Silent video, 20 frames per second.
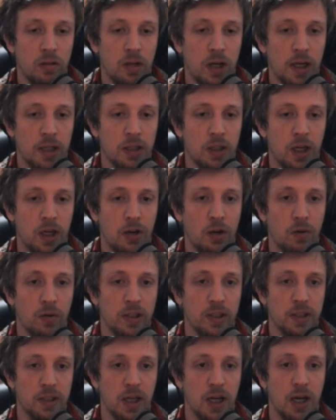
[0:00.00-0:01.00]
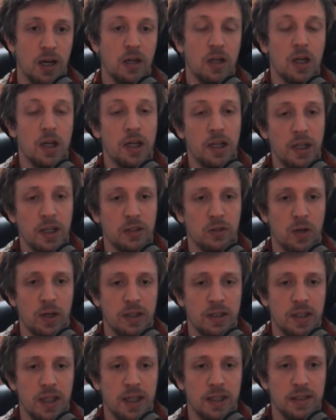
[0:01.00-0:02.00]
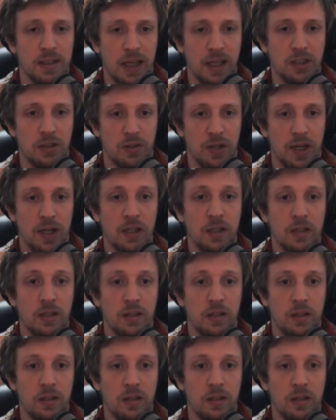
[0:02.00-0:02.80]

actually I know what these are. Yeah, so I'd say exaggerate.